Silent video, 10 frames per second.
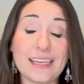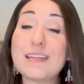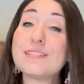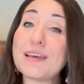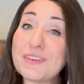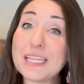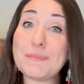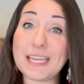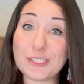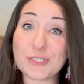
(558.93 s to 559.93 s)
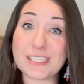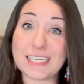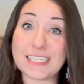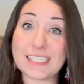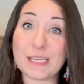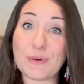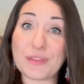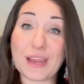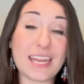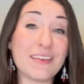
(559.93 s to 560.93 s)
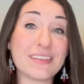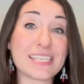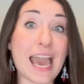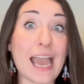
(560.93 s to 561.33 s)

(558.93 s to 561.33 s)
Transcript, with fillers: It'll definitely be interesting to see whether any of this